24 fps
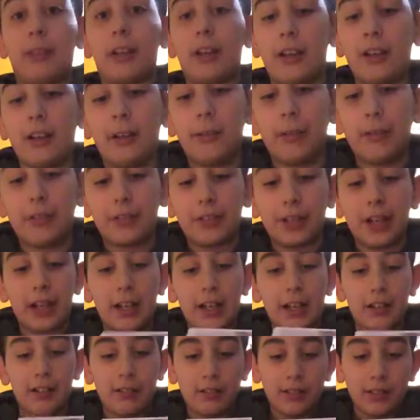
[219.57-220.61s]
Alright, we've
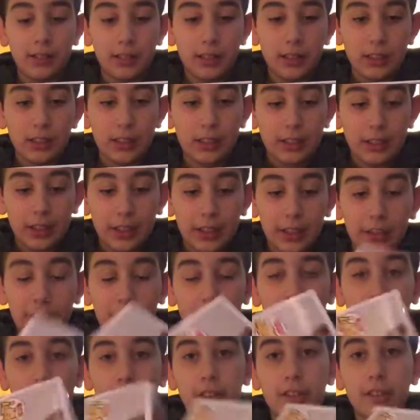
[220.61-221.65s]
got
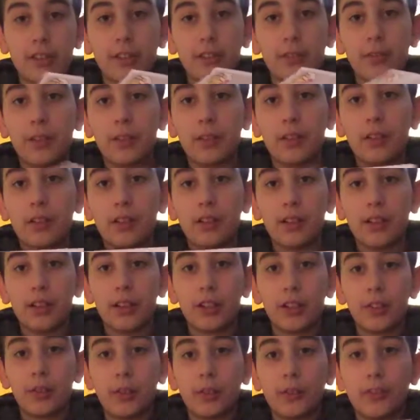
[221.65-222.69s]
Anderson Silva, a
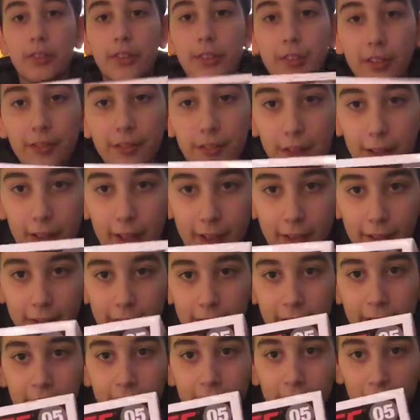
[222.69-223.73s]
UFC
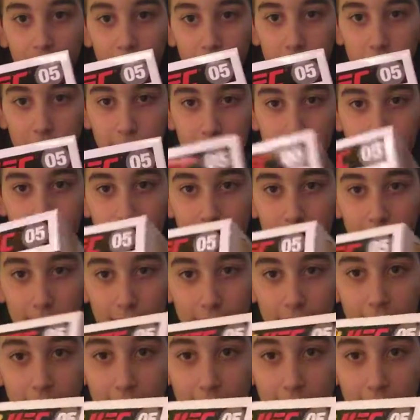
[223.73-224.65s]
fighter, who retired.